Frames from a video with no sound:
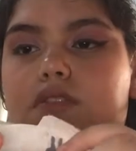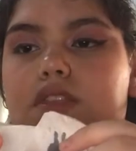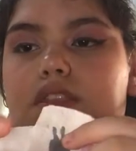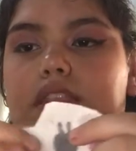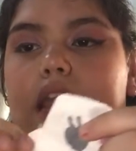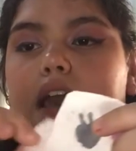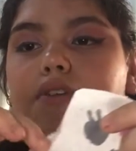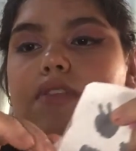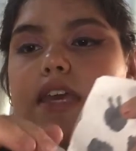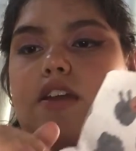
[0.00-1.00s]
Now
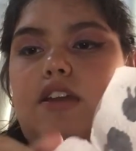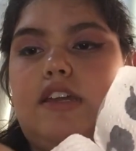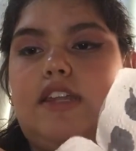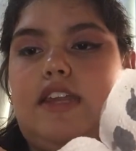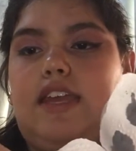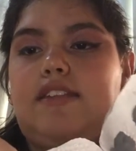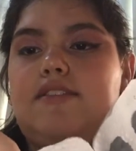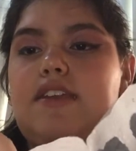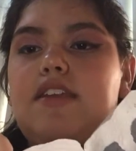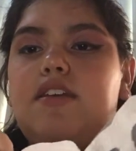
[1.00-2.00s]
they are
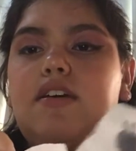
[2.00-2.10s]
connected.